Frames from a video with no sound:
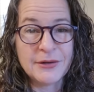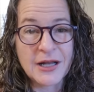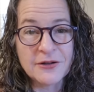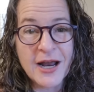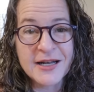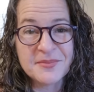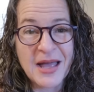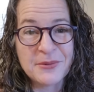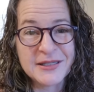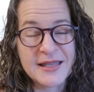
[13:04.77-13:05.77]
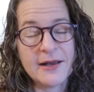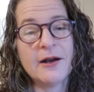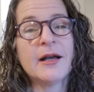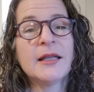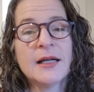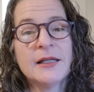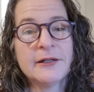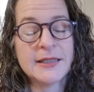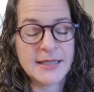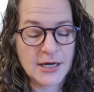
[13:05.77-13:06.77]
another item that was there in the
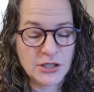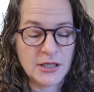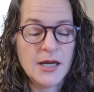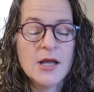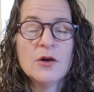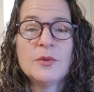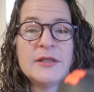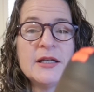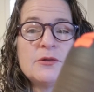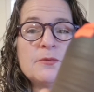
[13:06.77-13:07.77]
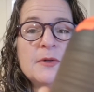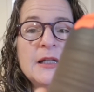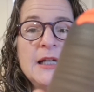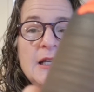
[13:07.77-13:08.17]
clearance section was this really